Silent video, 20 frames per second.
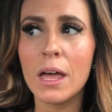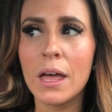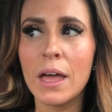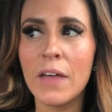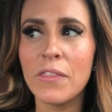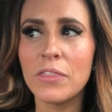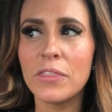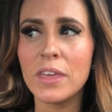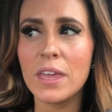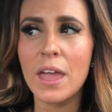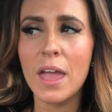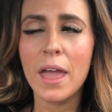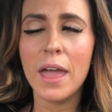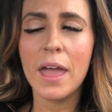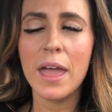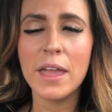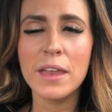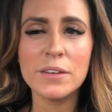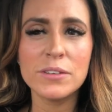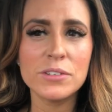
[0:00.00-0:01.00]
at the
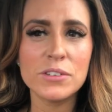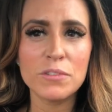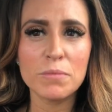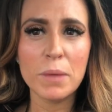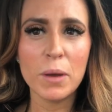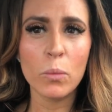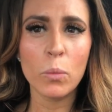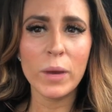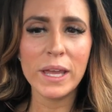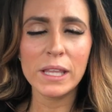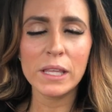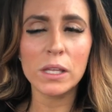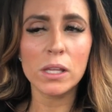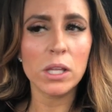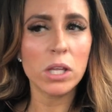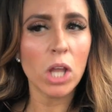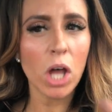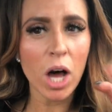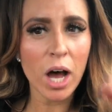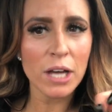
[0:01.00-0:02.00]
end of my weight
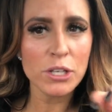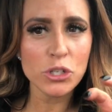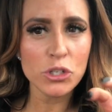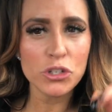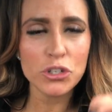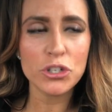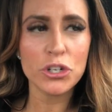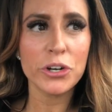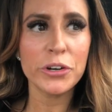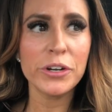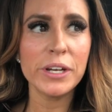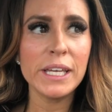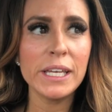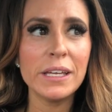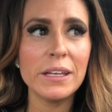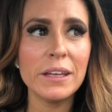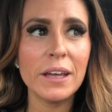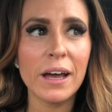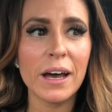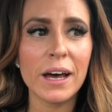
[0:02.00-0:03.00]
loss
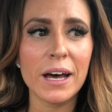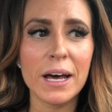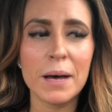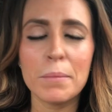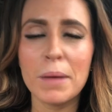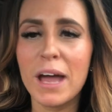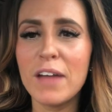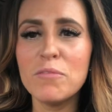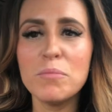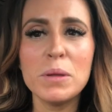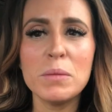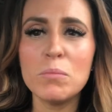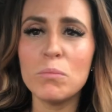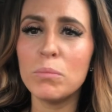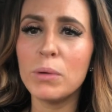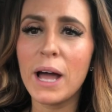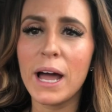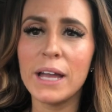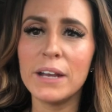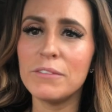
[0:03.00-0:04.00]
journey. Um, I've
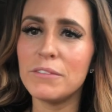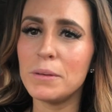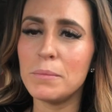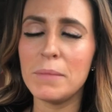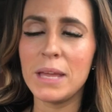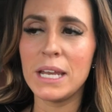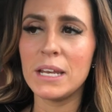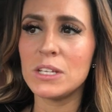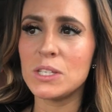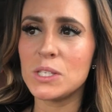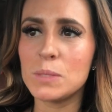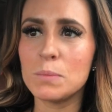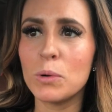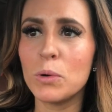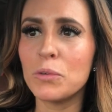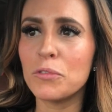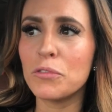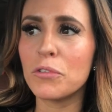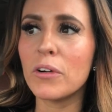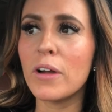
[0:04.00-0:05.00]
been kind of in maintenance
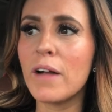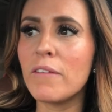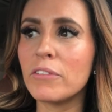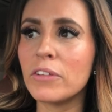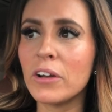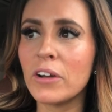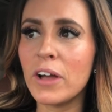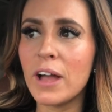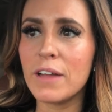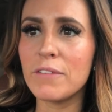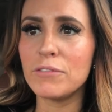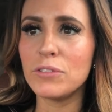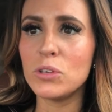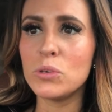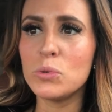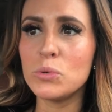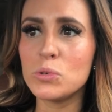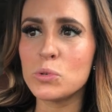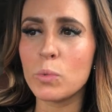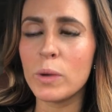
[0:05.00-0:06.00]
mode forever. I've
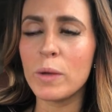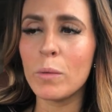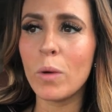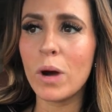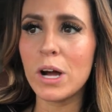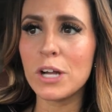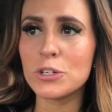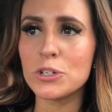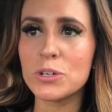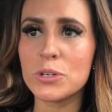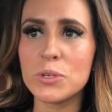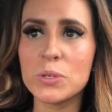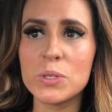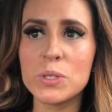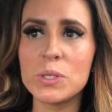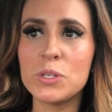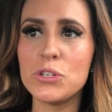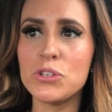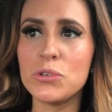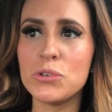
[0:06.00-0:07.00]
used Weight
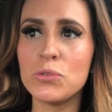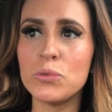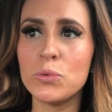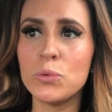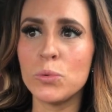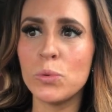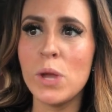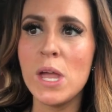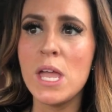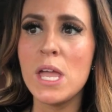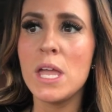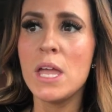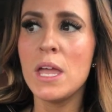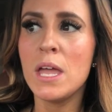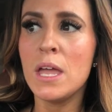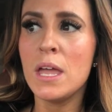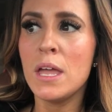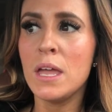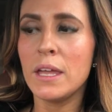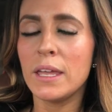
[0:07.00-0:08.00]
Watchers to
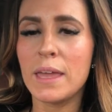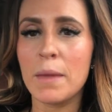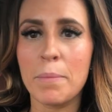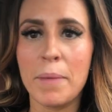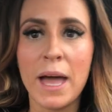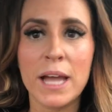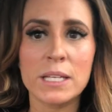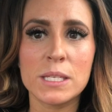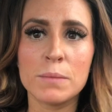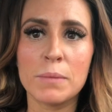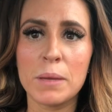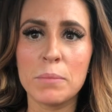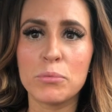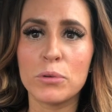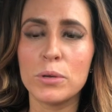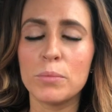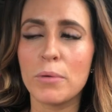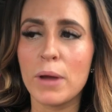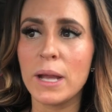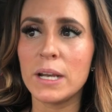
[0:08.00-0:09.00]
get back to my
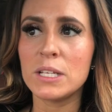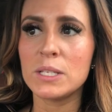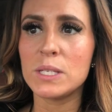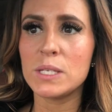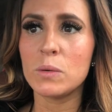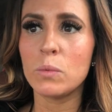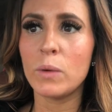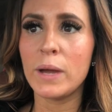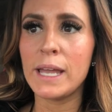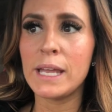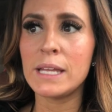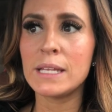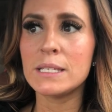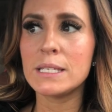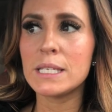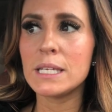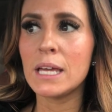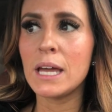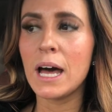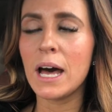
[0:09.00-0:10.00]
pre pregnancy
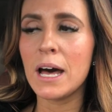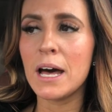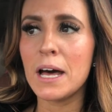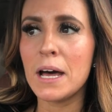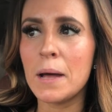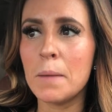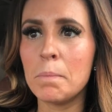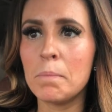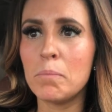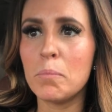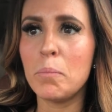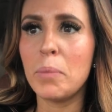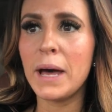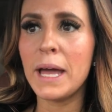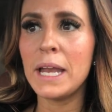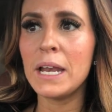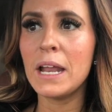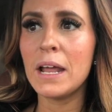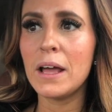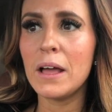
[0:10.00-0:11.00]
weight, um,
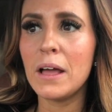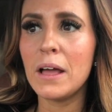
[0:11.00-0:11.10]
but